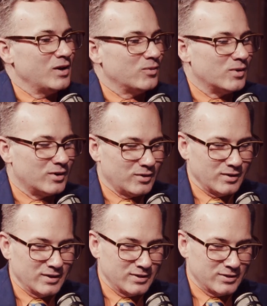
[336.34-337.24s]

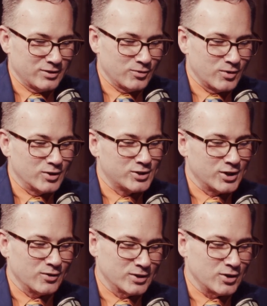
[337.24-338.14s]
Well, the
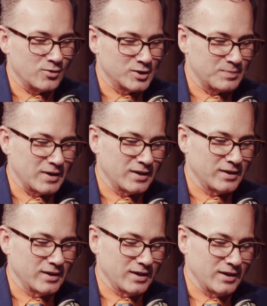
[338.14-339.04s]
roadshow has always
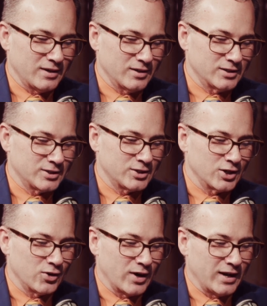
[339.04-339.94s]
been such a
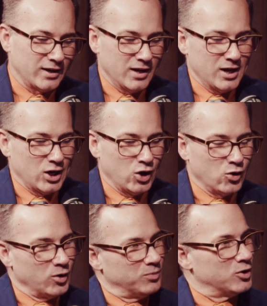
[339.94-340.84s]
great
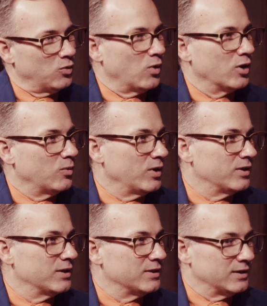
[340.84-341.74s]
group to work
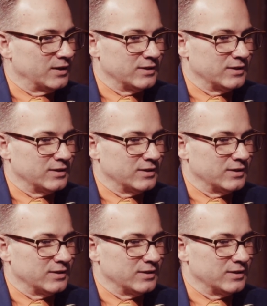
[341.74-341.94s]
with, and